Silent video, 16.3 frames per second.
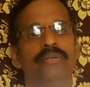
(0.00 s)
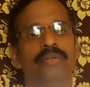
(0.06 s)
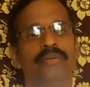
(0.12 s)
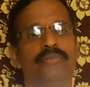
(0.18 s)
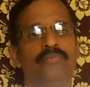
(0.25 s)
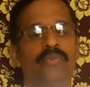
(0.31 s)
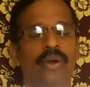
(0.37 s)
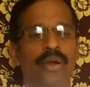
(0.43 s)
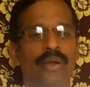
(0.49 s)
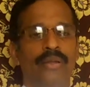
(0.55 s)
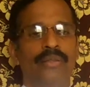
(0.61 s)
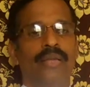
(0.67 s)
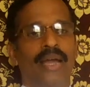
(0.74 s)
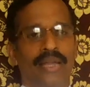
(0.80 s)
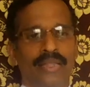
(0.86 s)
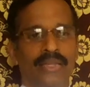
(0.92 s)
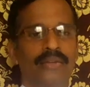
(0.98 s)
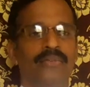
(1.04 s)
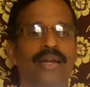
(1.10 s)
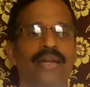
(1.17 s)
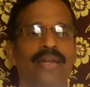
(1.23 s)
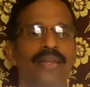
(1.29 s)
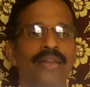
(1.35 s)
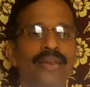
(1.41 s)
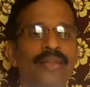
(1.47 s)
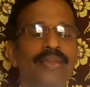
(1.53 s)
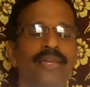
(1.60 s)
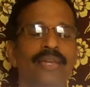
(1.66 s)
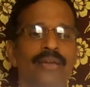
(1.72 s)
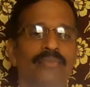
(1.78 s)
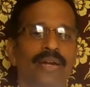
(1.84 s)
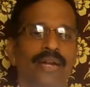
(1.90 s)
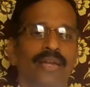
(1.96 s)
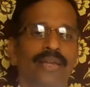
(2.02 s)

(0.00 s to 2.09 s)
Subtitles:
void, the other one, illegal one,